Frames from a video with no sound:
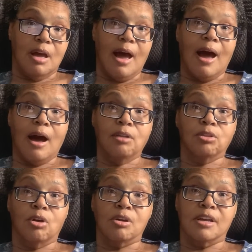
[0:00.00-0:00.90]
How
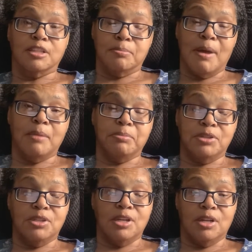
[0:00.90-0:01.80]
long has Matt been
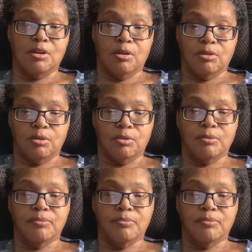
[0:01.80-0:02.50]
cheating on her?